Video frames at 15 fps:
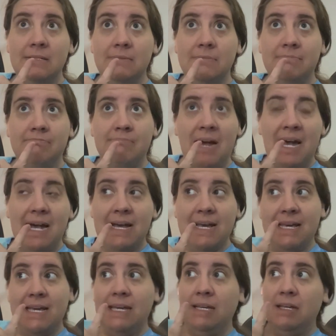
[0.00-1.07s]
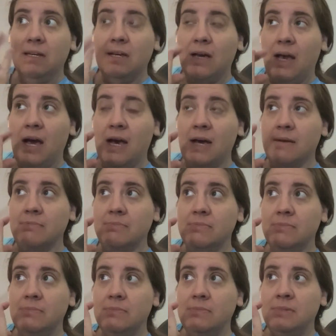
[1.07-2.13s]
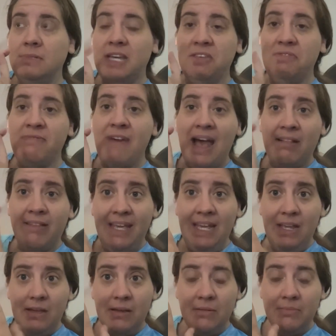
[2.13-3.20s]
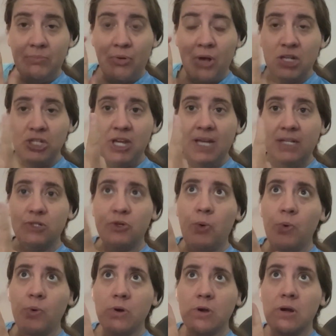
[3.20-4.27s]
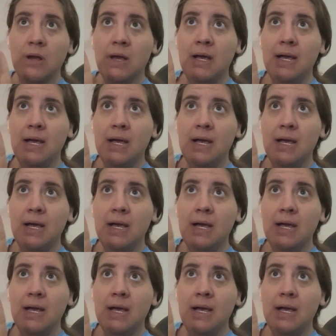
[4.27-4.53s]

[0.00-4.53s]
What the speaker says: my Death Valley project or